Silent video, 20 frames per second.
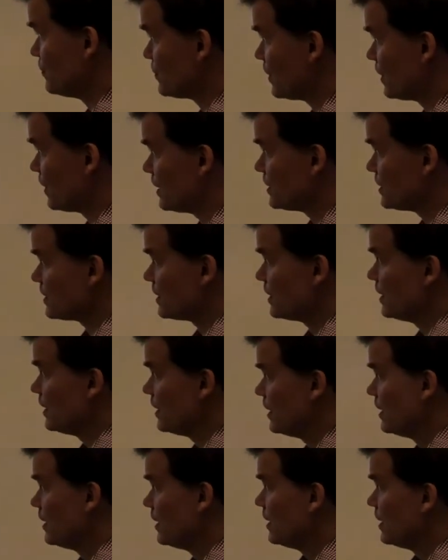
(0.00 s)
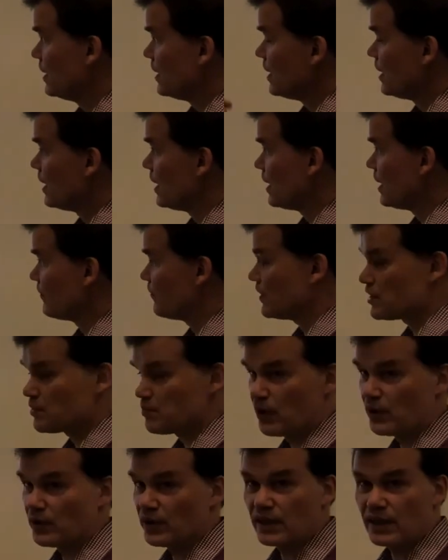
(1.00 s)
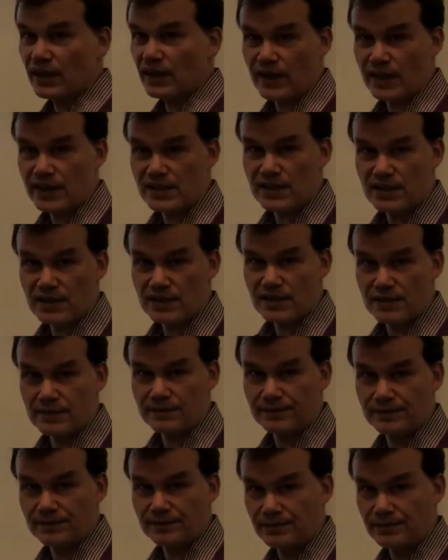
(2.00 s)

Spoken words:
using these fixed point iterations.